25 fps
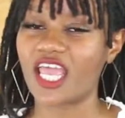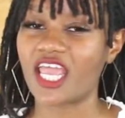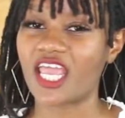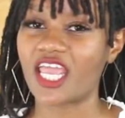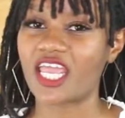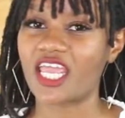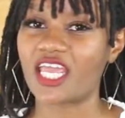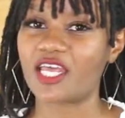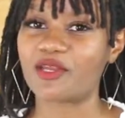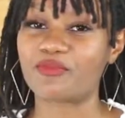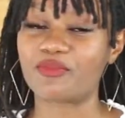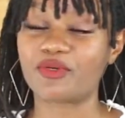
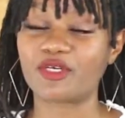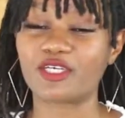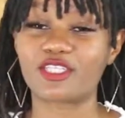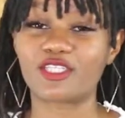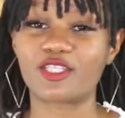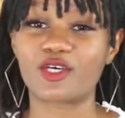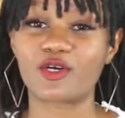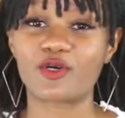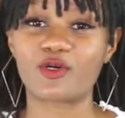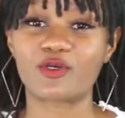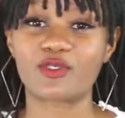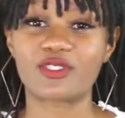and
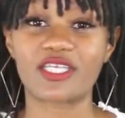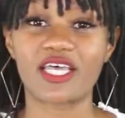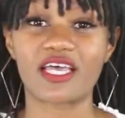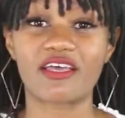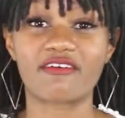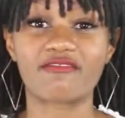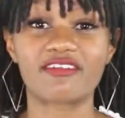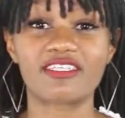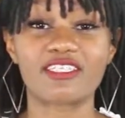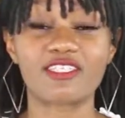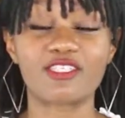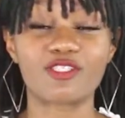put those
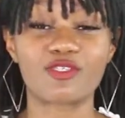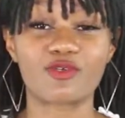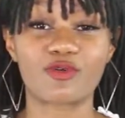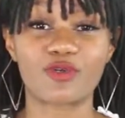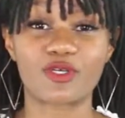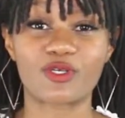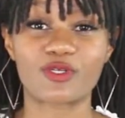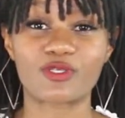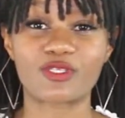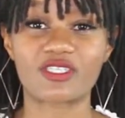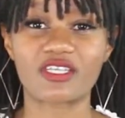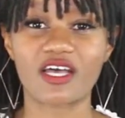heavily
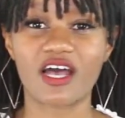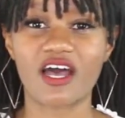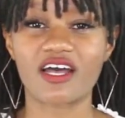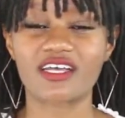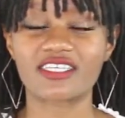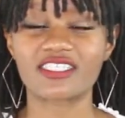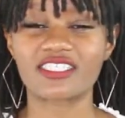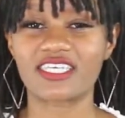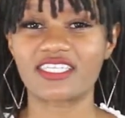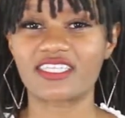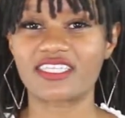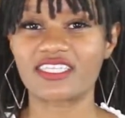soiled
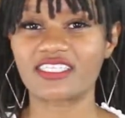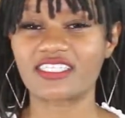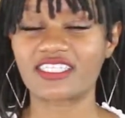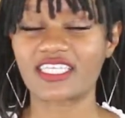socks in the